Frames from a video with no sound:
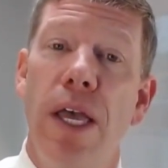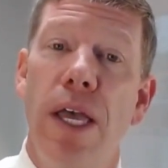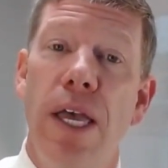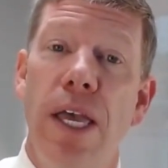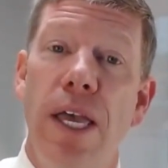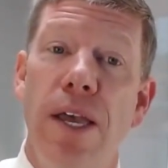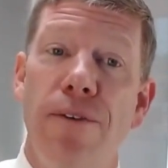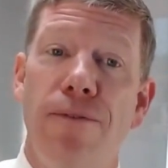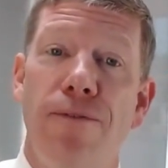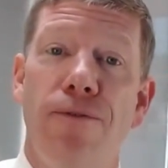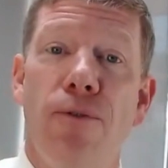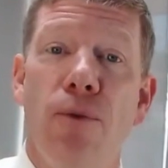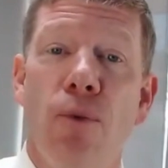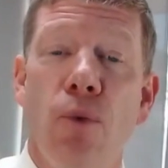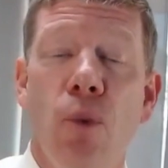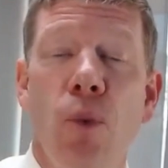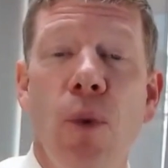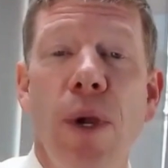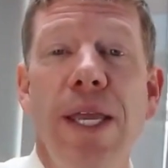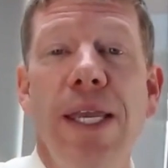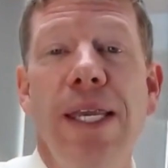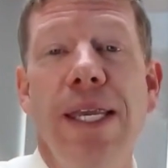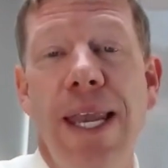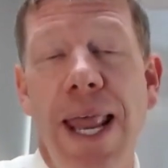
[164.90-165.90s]
if
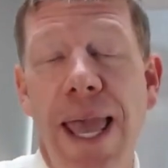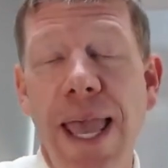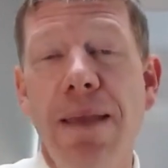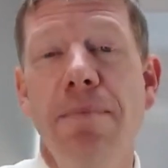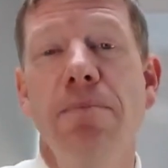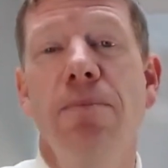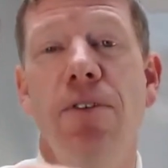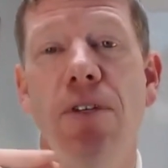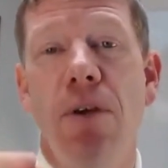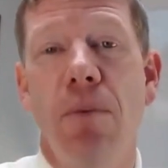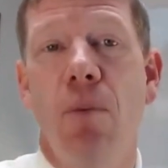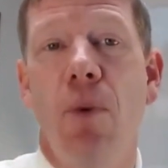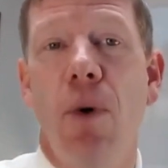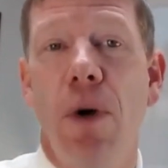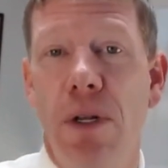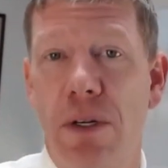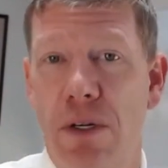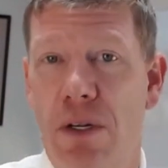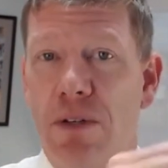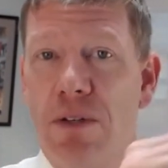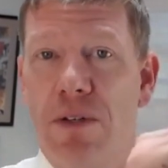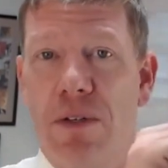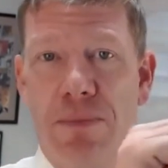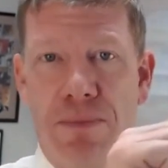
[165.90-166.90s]
we name
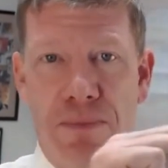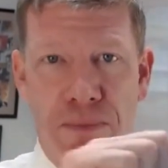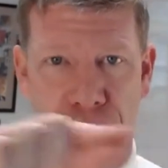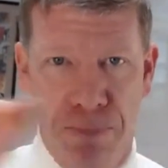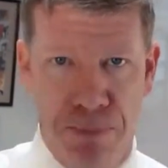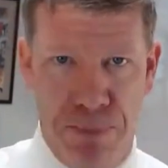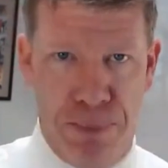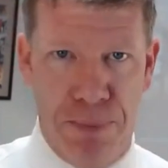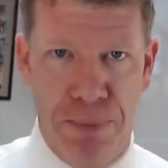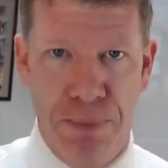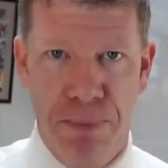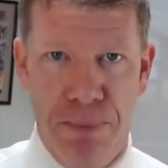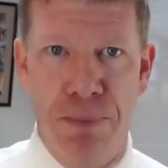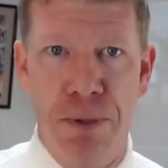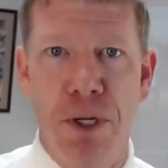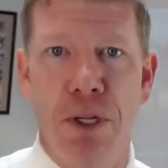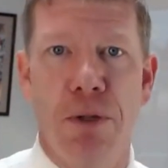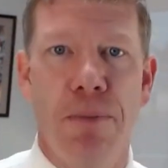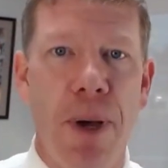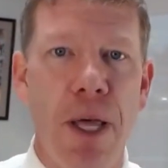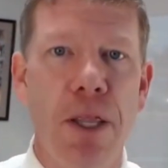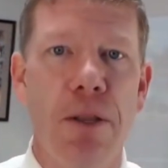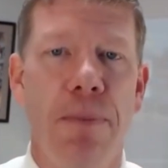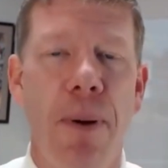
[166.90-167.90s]
someone, just put
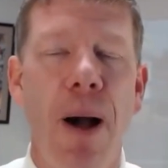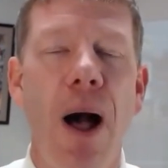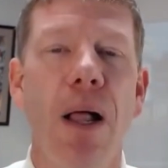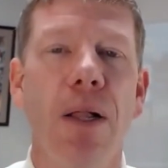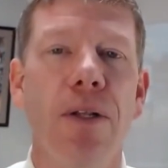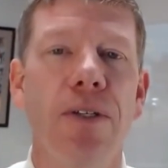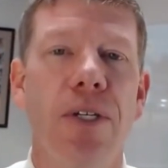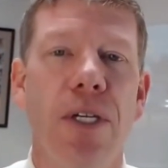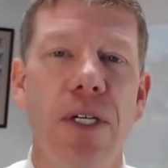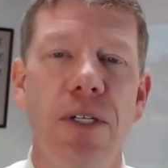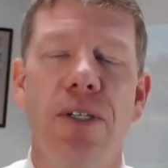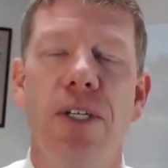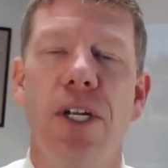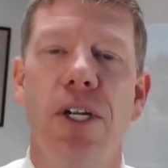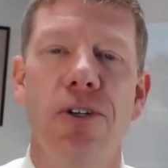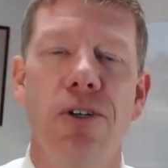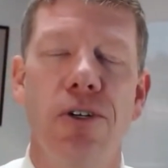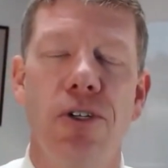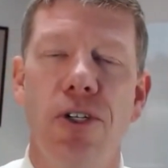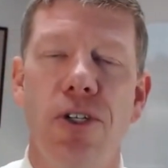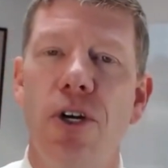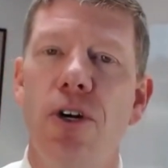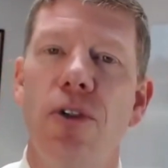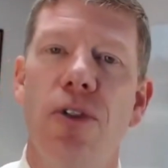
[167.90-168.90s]
them on the policy as additional
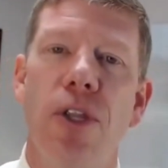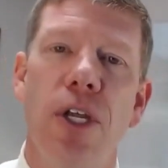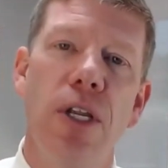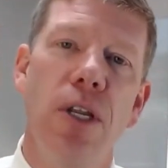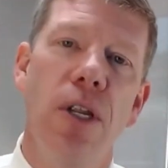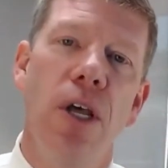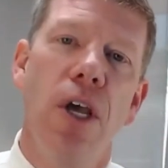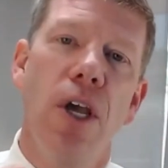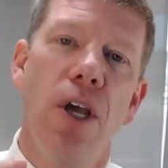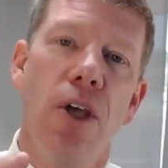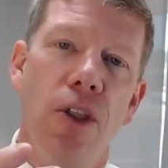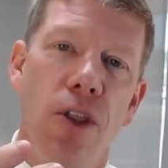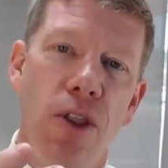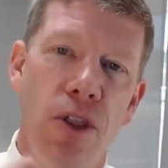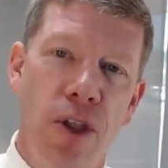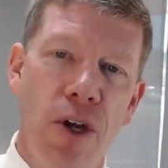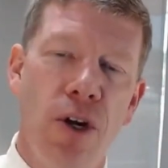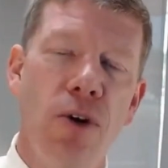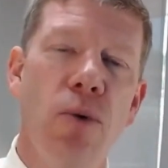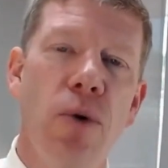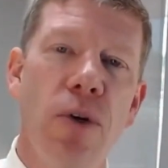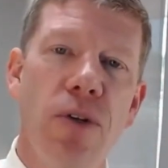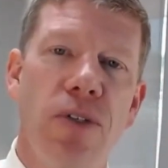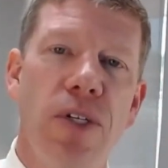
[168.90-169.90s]
insured, then
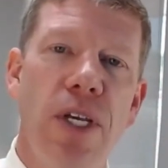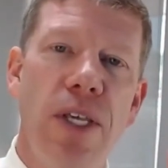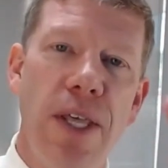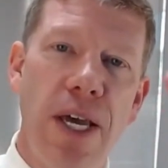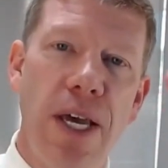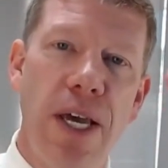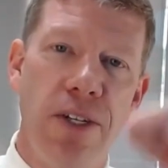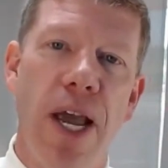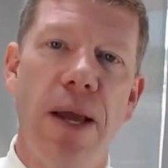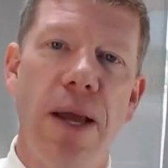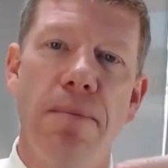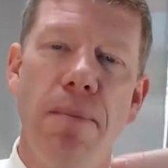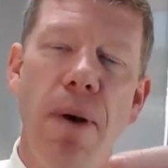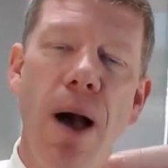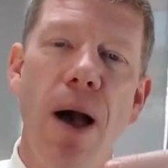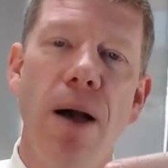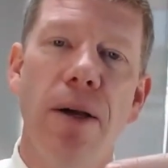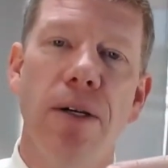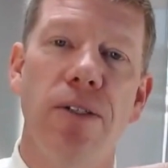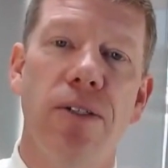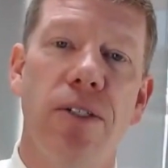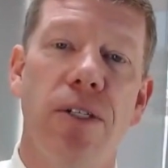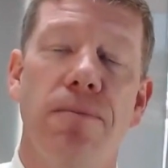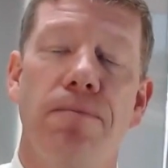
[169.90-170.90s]
they're going to see that
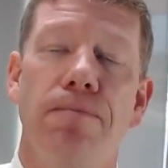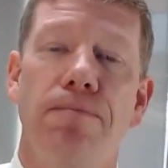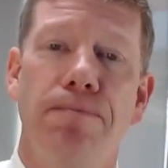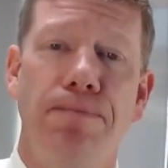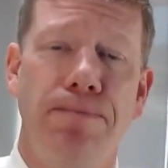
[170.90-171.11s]
checkbox,